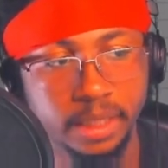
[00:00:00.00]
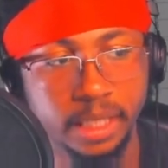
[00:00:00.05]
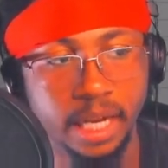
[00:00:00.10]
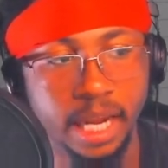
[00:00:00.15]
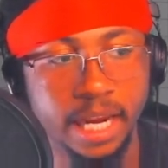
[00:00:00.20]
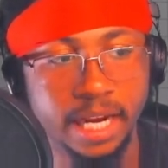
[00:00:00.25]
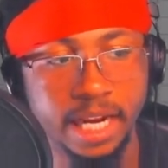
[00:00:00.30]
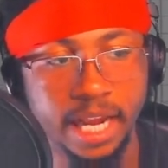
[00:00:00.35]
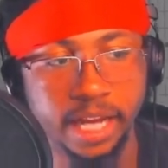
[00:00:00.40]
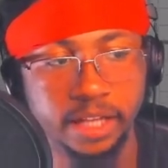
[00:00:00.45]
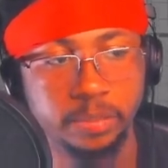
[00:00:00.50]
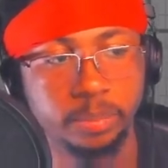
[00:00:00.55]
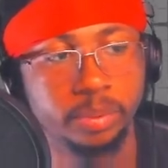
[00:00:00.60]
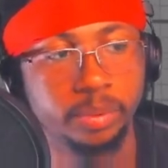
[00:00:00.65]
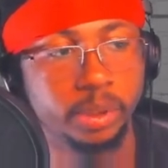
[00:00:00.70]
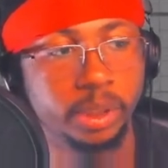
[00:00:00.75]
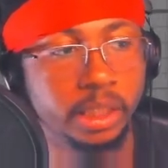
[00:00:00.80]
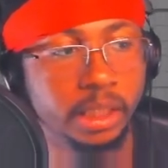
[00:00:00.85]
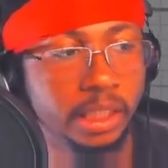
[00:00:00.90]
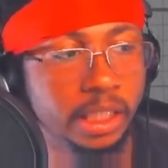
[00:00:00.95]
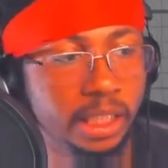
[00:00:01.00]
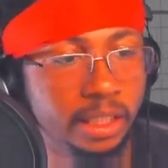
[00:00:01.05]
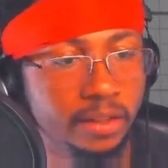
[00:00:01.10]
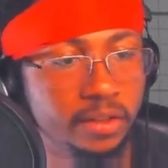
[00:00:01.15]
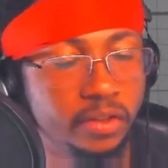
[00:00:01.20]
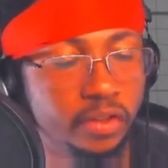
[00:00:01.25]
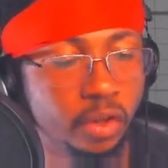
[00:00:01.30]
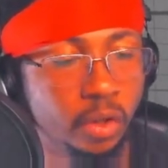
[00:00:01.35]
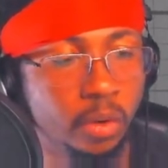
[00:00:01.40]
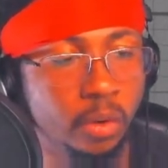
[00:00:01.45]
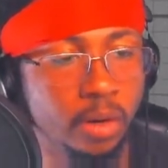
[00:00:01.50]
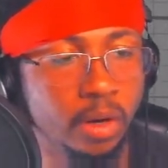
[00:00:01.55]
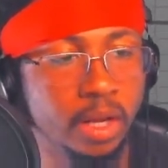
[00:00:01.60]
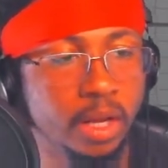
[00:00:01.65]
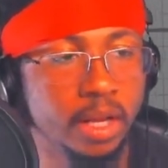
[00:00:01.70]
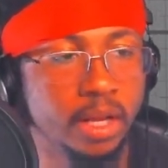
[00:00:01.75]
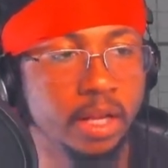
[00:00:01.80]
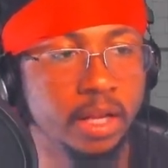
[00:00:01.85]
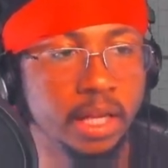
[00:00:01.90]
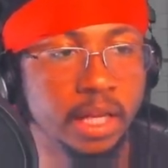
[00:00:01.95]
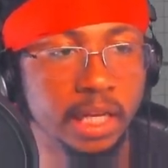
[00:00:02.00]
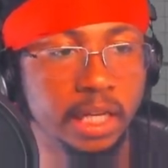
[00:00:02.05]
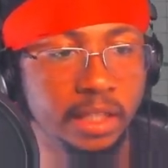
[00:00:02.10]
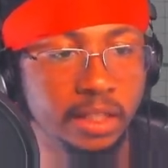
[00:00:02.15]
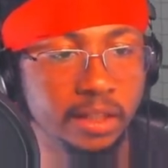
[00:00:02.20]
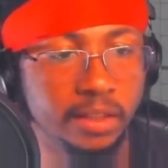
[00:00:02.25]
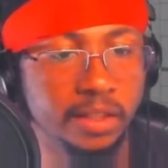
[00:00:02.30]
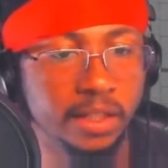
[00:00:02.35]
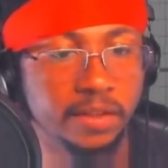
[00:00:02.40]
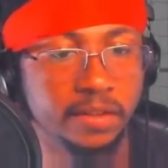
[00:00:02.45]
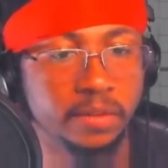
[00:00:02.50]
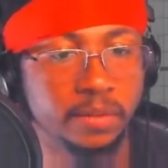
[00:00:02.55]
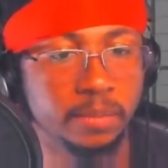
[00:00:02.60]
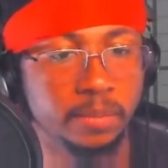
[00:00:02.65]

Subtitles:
and that's pretty neat. So he does get